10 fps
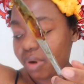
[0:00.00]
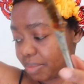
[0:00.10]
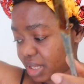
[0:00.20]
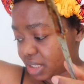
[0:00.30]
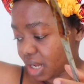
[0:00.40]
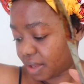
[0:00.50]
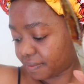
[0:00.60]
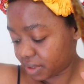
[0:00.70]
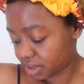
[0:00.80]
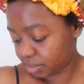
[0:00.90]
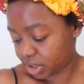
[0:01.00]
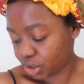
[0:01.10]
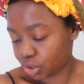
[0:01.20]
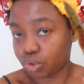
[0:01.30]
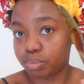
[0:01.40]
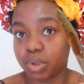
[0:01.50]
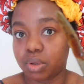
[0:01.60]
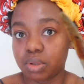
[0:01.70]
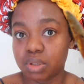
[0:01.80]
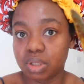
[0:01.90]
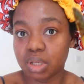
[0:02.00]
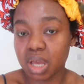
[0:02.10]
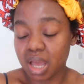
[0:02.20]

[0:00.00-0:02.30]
this knife in some tissue because